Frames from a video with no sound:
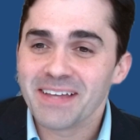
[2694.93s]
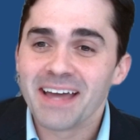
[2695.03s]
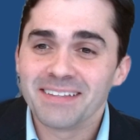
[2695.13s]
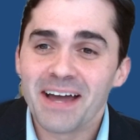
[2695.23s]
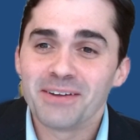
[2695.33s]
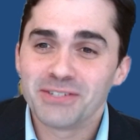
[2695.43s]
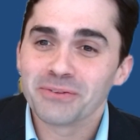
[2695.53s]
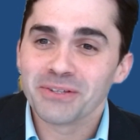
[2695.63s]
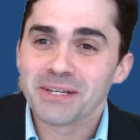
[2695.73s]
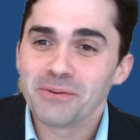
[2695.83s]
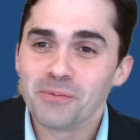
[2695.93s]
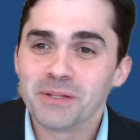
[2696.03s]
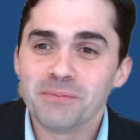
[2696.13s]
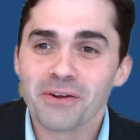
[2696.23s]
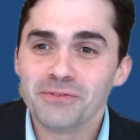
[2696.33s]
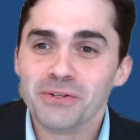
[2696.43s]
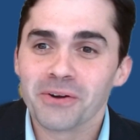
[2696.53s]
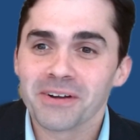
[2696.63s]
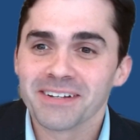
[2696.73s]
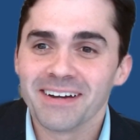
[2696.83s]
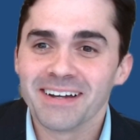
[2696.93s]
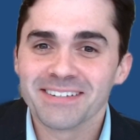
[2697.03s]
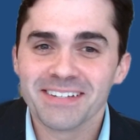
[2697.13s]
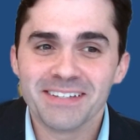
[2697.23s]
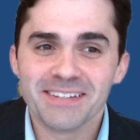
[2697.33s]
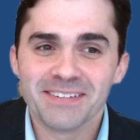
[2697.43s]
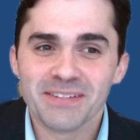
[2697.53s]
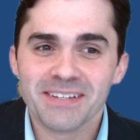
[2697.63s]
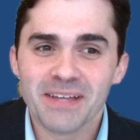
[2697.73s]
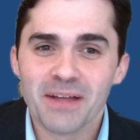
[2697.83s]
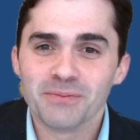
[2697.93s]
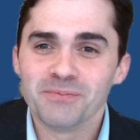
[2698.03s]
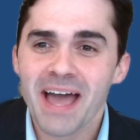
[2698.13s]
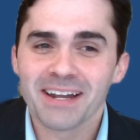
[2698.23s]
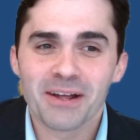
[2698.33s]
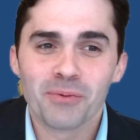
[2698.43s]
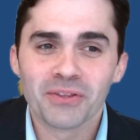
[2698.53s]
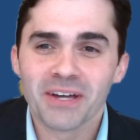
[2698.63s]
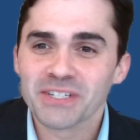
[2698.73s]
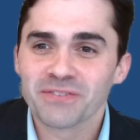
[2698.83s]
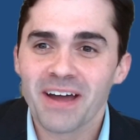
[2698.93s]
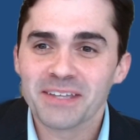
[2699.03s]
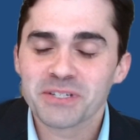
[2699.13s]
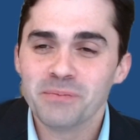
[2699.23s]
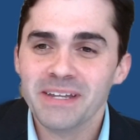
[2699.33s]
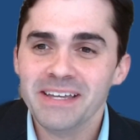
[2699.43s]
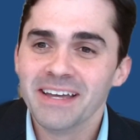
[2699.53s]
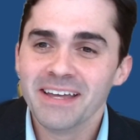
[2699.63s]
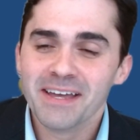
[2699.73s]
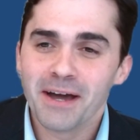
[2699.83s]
I genuinely think he will be the mayor of New York. So and Mahat and I are both on this finance committee.